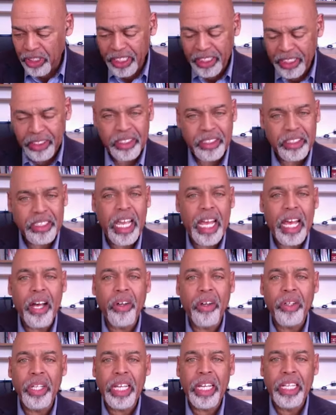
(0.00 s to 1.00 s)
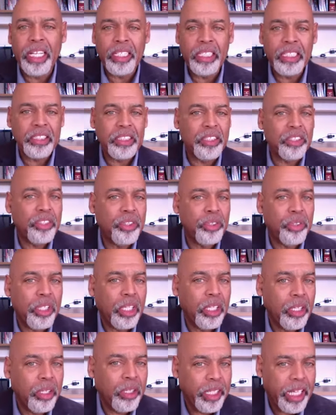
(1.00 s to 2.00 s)
into town and listened to
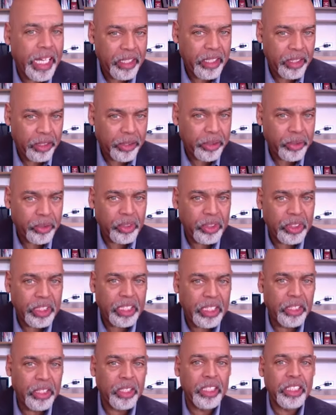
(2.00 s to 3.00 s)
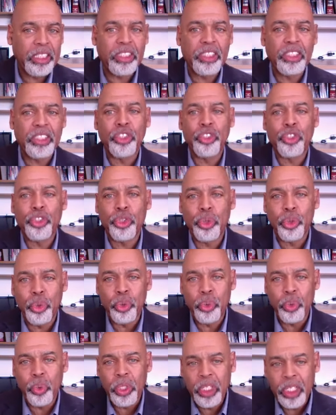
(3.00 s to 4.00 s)
the lenders and listened
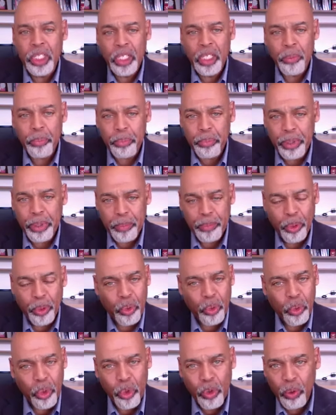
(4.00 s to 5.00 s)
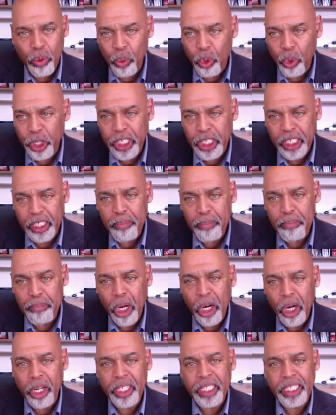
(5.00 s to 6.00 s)
to people who are working in
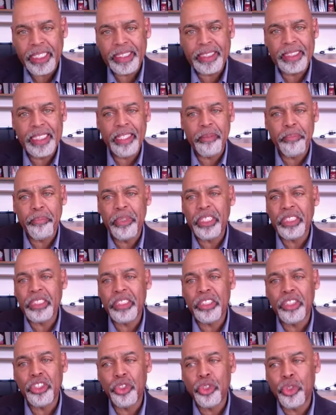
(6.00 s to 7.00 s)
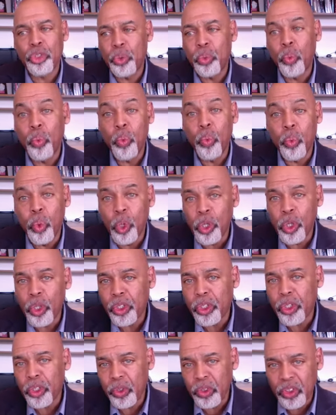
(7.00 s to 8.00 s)
markets and listen to
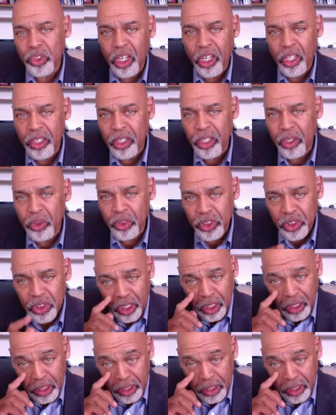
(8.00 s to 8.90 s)
workers on those